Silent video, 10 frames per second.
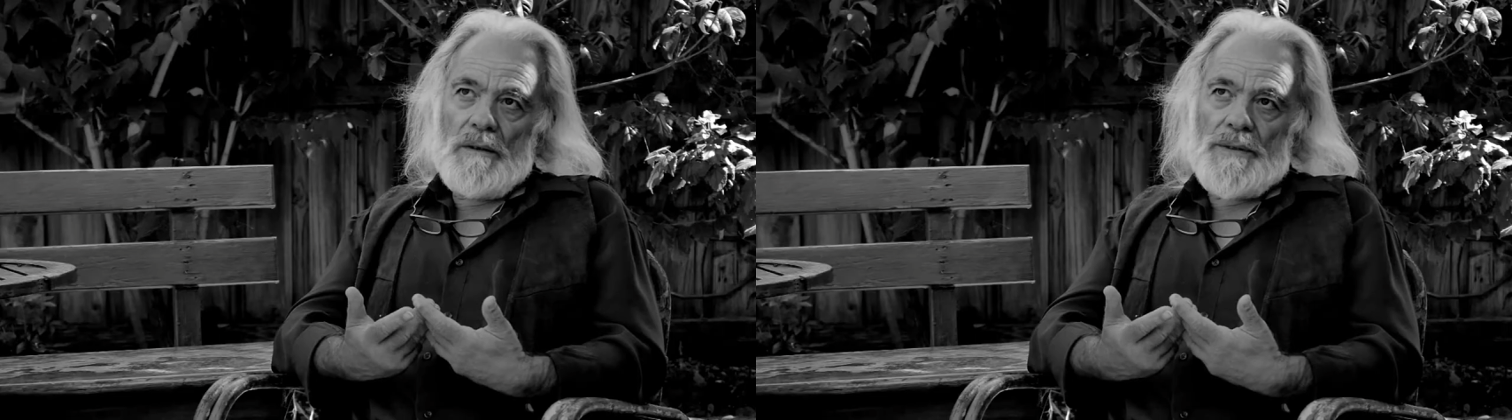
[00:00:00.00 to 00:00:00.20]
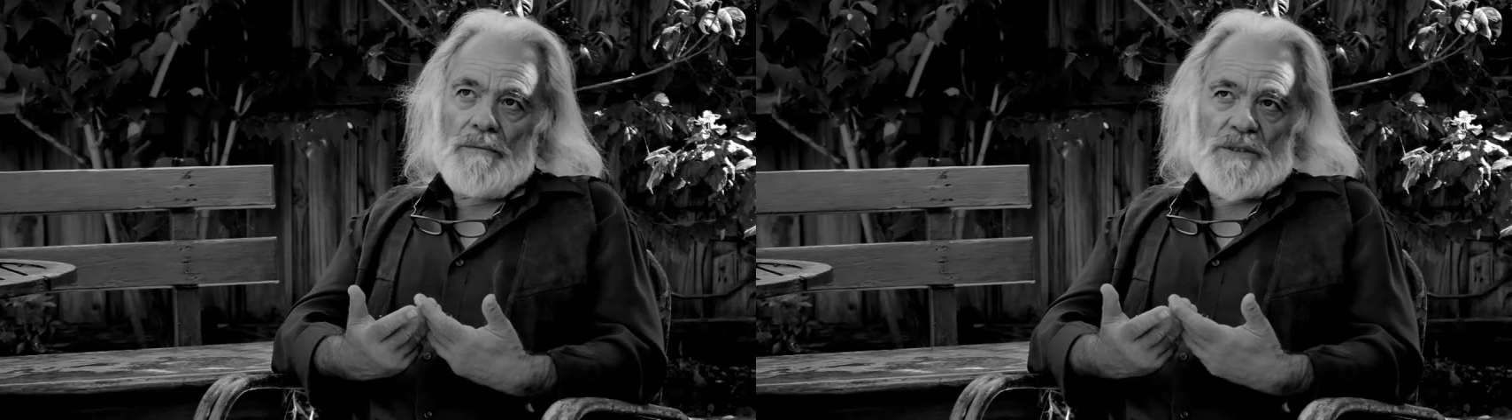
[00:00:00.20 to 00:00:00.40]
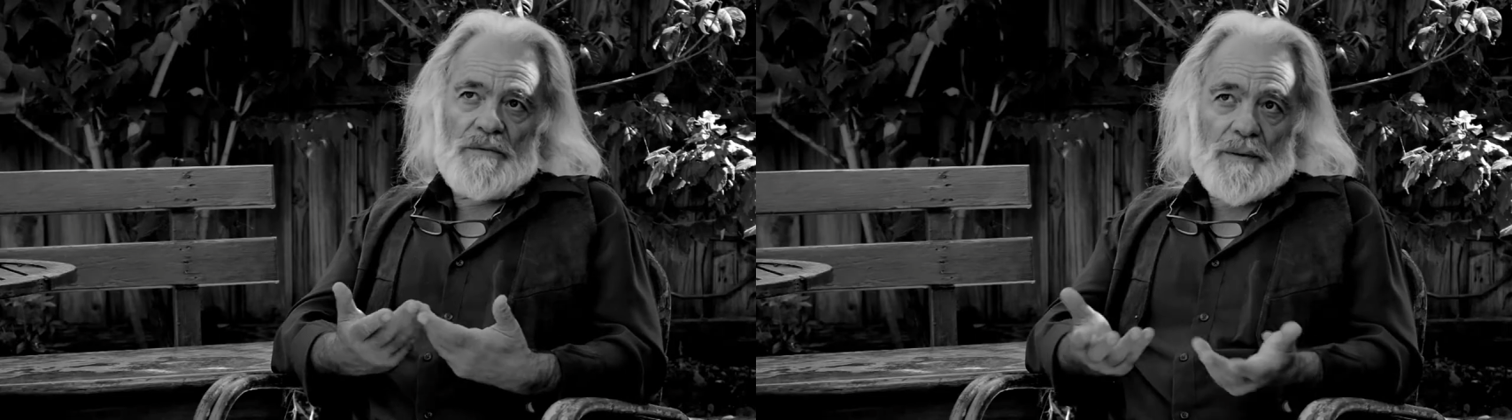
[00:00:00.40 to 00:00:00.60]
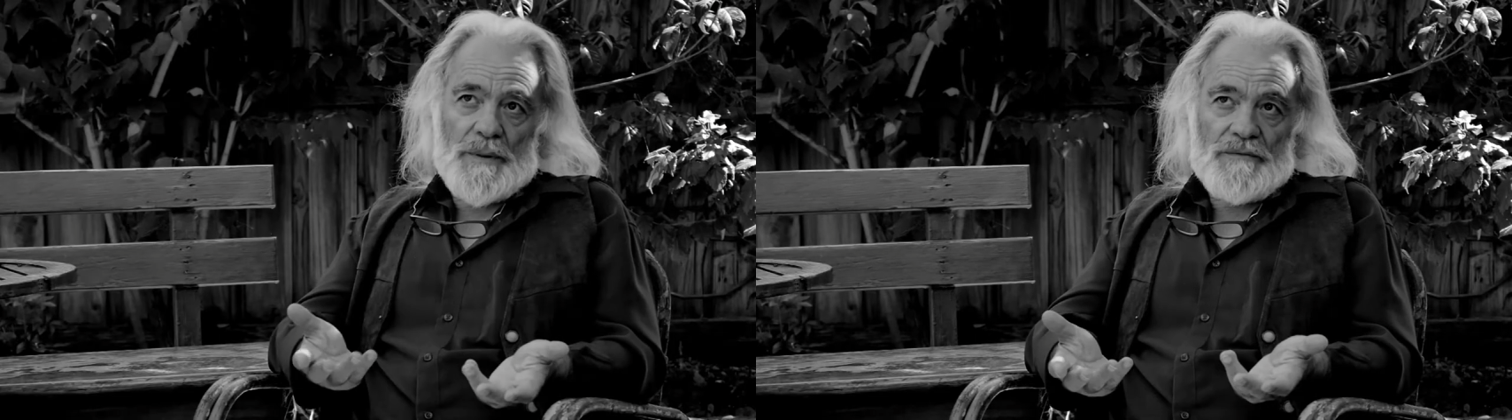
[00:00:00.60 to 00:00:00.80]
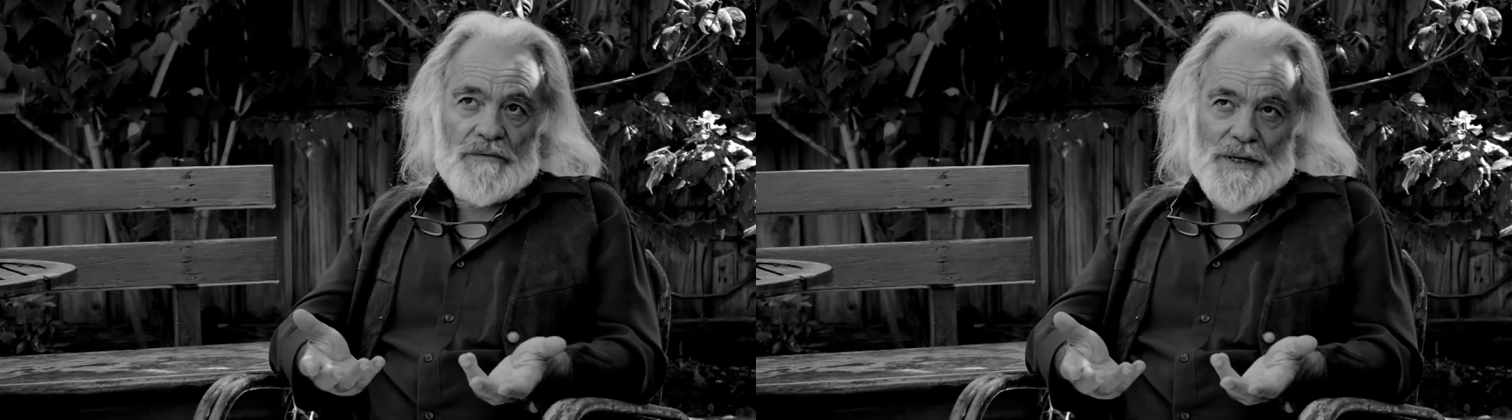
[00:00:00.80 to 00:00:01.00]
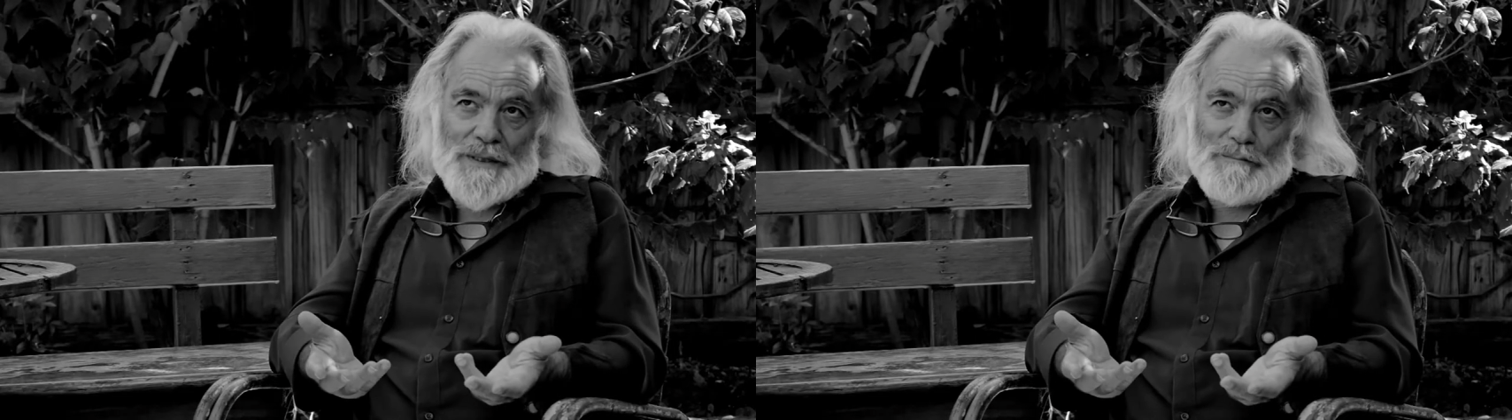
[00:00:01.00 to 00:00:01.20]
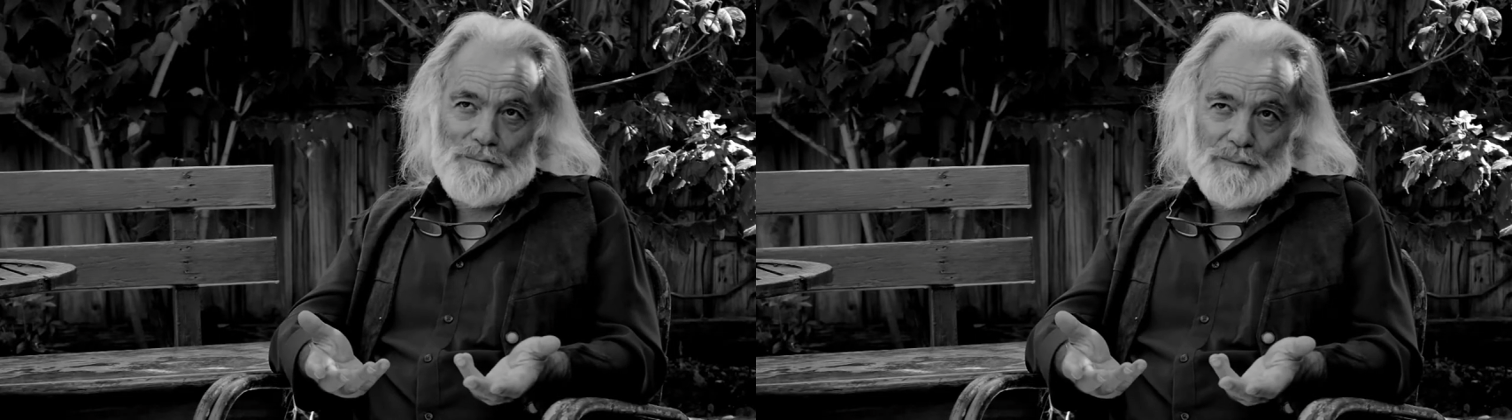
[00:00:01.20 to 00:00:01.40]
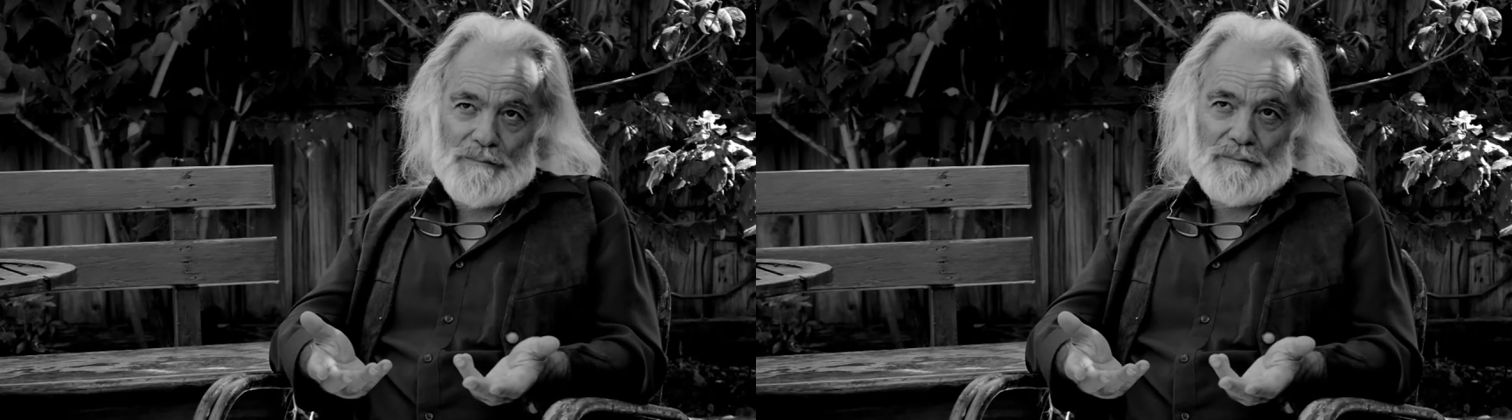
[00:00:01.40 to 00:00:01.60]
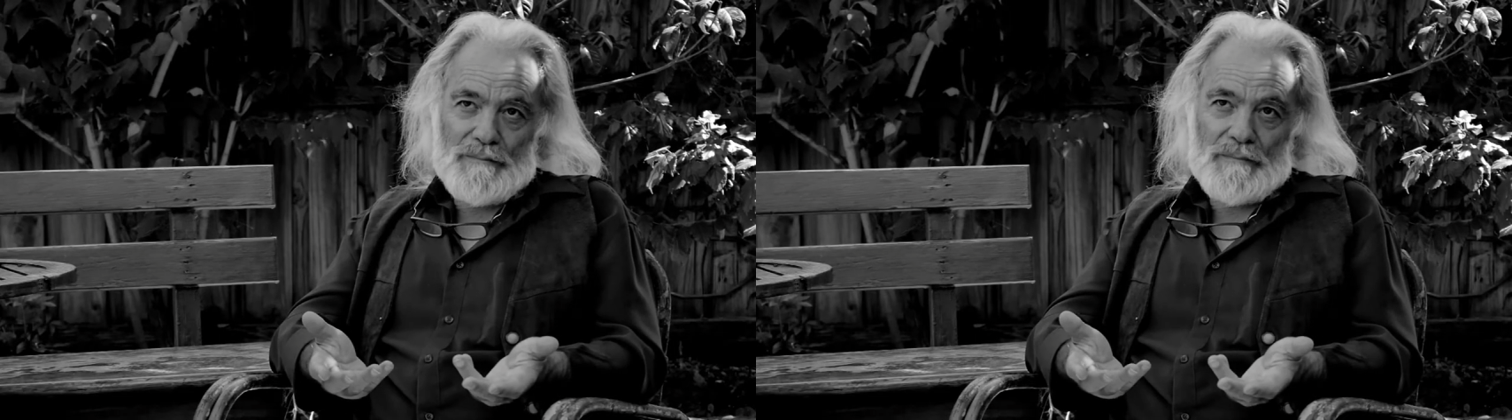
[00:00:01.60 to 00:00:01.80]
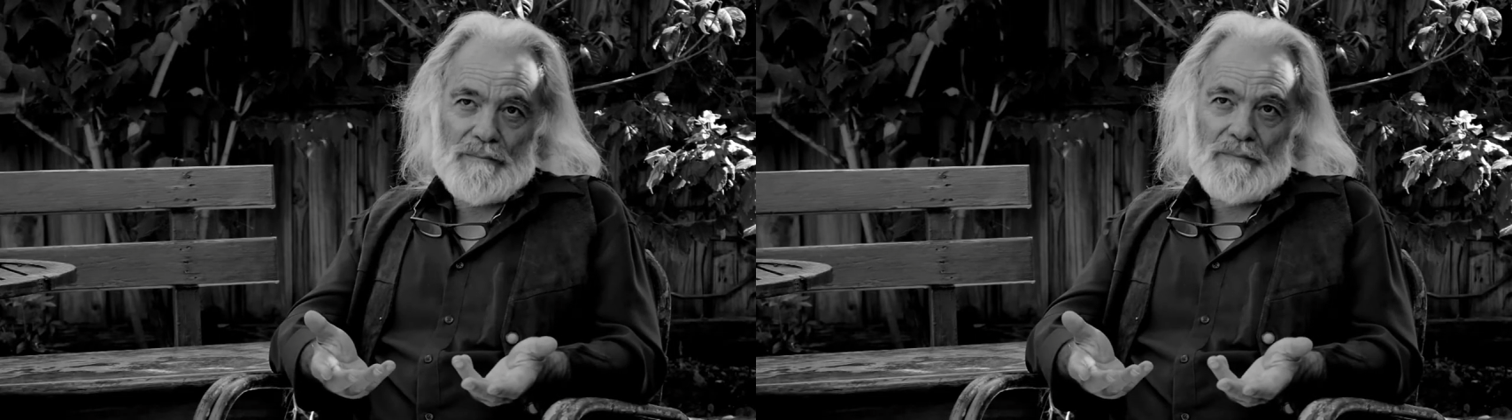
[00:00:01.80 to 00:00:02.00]
There was a fair bit of freedom
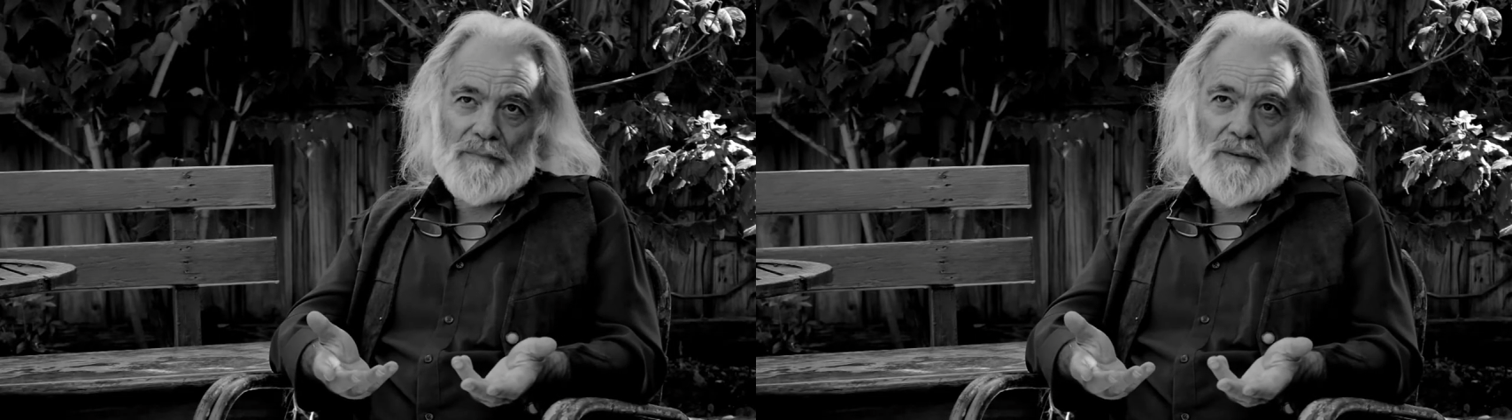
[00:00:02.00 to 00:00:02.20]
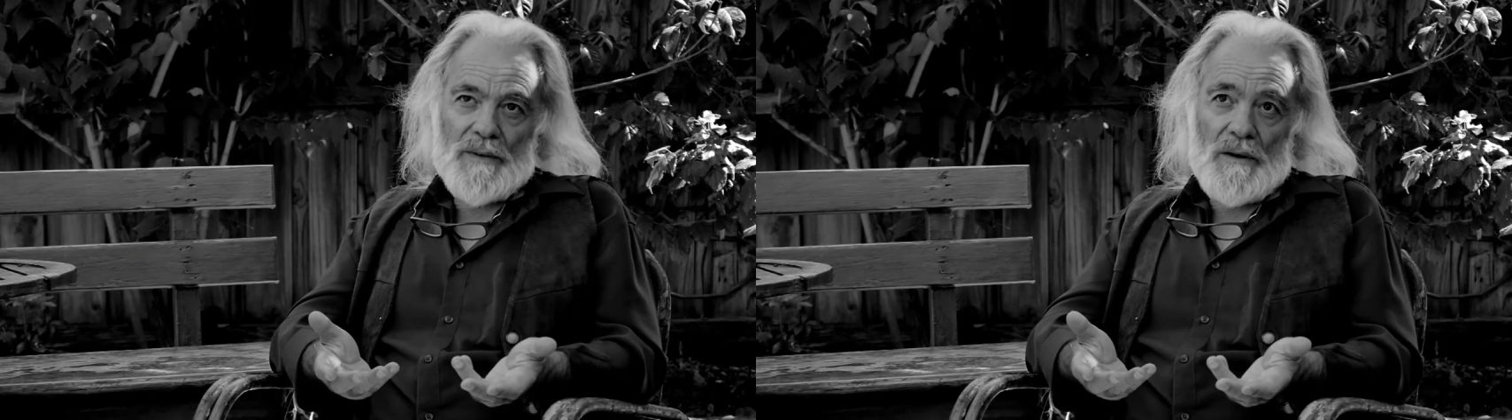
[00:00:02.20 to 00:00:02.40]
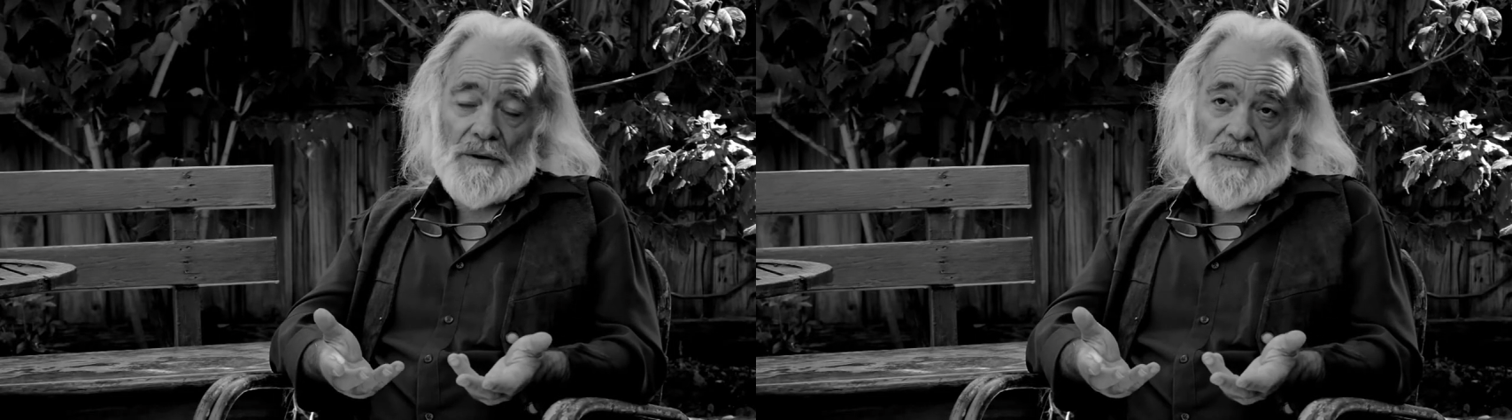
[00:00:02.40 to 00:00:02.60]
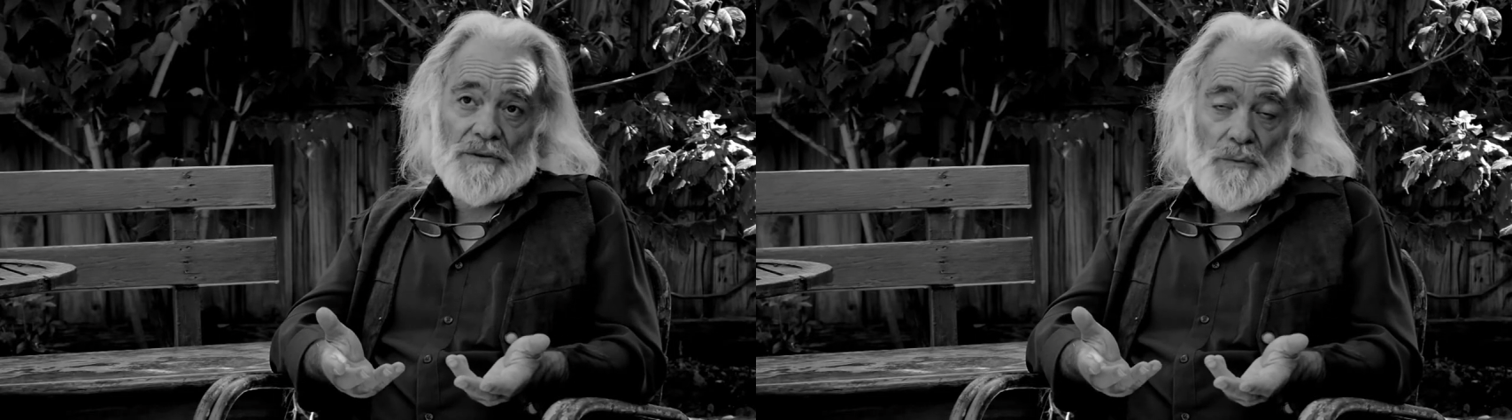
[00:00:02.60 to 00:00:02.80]
I think,